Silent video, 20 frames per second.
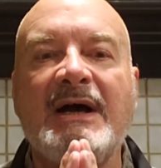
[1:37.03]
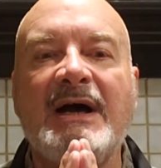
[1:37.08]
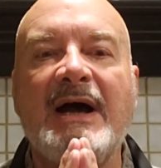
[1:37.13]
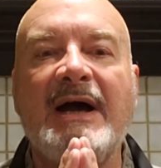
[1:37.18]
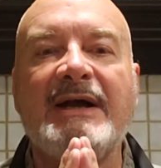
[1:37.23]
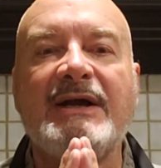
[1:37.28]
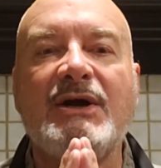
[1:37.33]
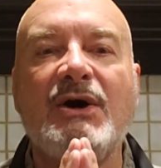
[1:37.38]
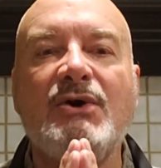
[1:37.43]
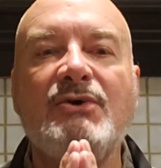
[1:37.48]
I
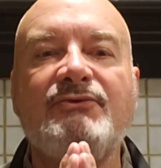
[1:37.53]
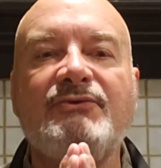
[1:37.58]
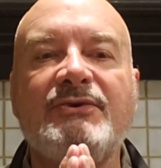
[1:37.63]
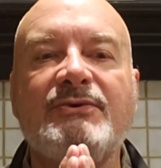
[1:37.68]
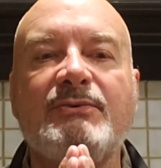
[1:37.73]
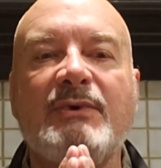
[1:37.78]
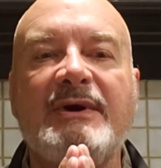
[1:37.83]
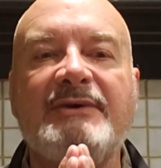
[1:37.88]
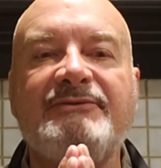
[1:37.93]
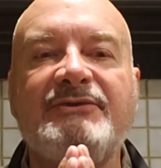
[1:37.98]
go for
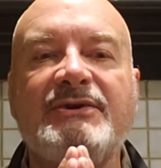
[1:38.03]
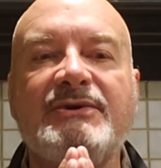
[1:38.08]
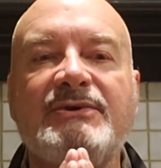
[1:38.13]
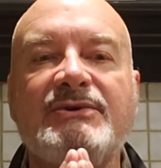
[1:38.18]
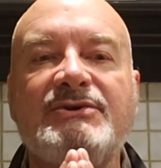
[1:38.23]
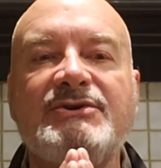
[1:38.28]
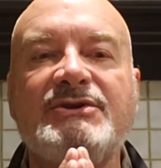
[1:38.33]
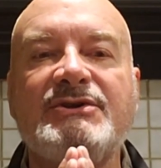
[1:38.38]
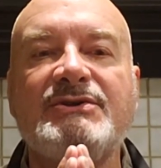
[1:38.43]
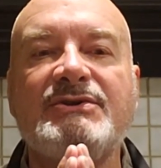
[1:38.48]

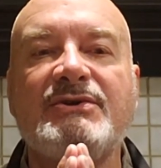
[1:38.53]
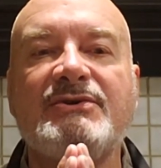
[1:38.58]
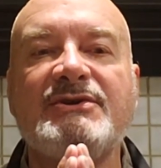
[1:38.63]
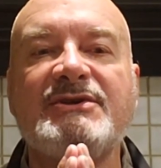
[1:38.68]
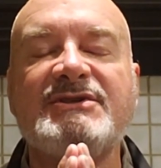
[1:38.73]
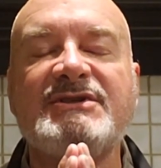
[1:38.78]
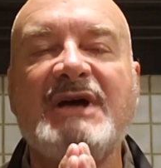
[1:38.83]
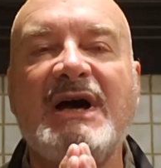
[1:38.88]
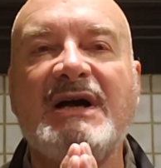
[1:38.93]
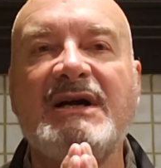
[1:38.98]
refuge to the
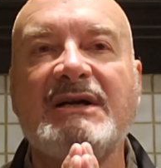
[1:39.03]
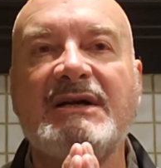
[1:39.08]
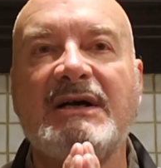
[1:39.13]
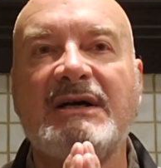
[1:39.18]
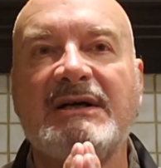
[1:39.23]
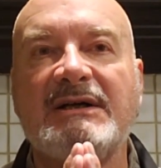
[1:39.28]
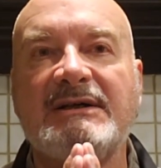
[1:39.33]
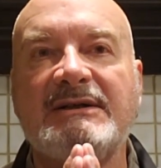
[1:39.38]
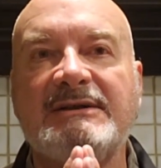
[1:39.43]
Sangha,